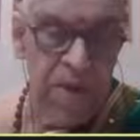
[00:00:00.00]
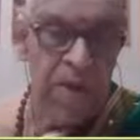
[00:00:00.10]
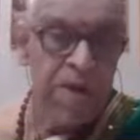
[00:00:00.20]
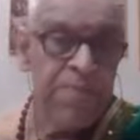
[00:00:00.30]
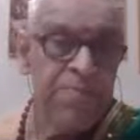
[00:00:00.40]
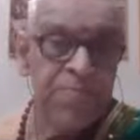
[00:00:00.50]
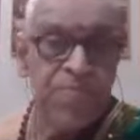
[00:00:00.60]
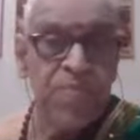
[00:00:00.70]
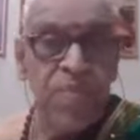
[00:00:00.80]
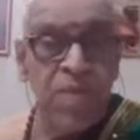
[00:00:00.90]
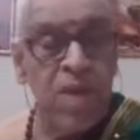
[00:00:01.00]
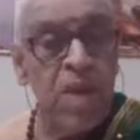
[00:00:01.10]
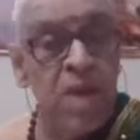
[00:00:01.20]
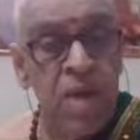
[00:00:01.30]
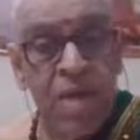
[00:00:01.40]
and
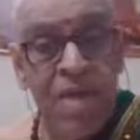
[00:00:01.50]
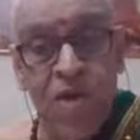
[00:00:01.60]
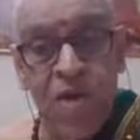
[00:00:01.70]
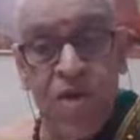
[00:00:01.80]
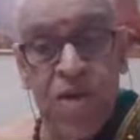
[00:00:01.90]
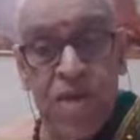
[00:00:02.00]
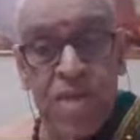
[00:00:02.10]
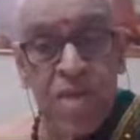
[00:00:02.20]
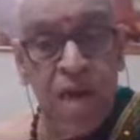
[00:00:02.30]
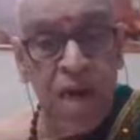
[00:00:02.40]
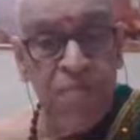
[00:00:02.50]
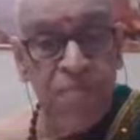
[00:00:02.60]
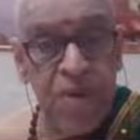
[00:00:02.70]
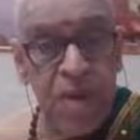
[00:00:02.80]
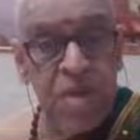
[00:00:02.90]
showed Indra.
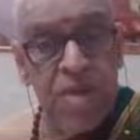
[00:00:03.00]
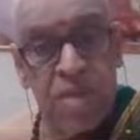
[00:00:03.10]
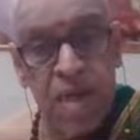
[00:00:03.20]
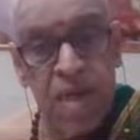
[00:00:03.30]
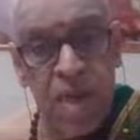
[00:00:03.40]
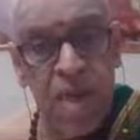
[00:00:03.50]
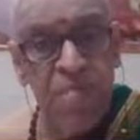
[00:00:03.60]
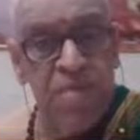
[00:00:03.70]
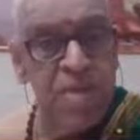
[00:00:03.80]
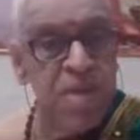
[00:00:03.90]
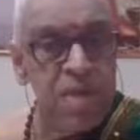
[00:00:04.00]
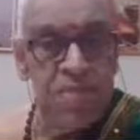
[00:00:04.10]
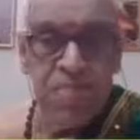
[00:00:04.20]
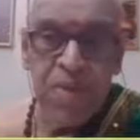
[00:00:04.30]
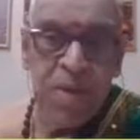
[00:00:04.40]
And Indra came, and then
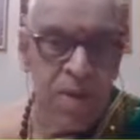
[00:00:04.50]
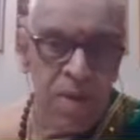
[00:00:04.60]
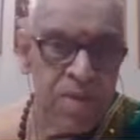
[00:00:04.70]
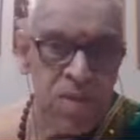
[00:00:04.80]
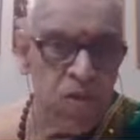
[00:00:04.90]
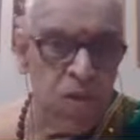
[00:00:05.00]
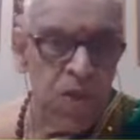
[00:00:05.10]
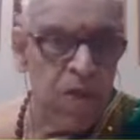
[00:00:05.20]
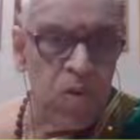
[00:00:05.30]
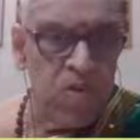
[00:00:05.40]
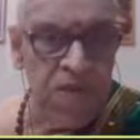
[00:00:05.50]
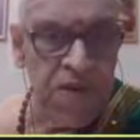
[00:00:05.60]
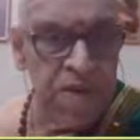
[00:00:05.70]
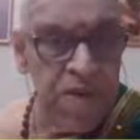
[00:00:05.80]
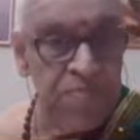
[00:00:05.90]
the story goes
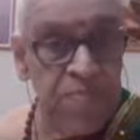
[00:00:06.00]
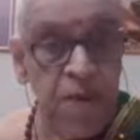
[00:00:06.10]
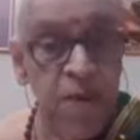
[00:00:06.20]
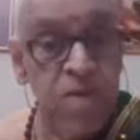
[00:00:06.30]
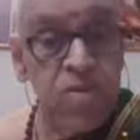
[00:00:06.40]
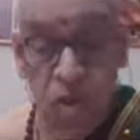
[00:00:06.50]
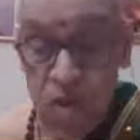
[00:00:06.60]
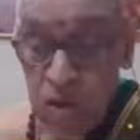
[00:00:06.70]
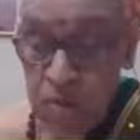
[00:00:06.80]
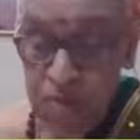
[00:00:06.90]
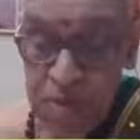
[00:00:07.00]
further. So